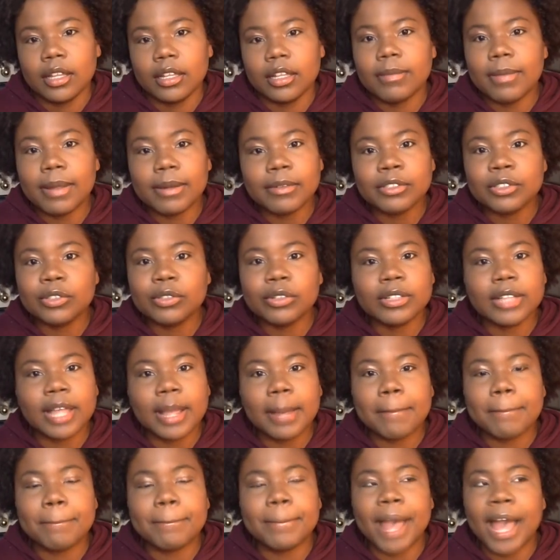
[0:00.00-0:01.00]
The man was doing
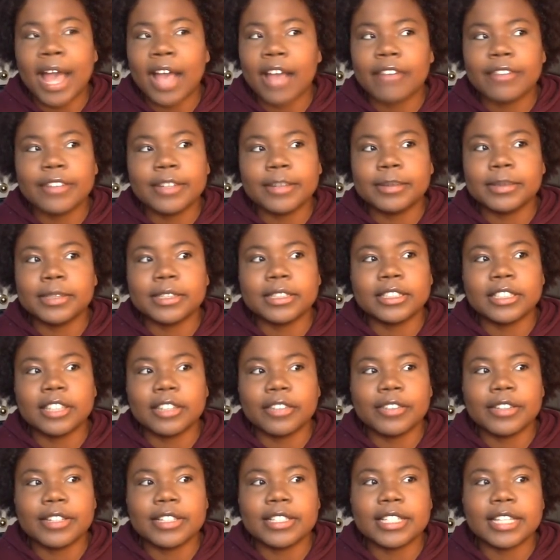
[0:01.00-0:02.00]
like backflips and
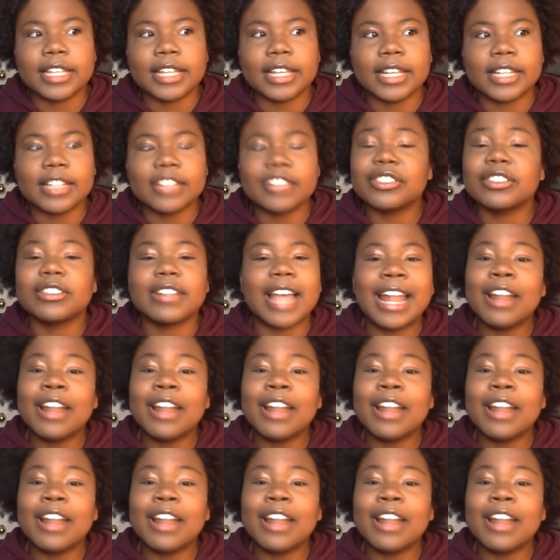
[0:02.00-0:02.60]
stuff in SickKids.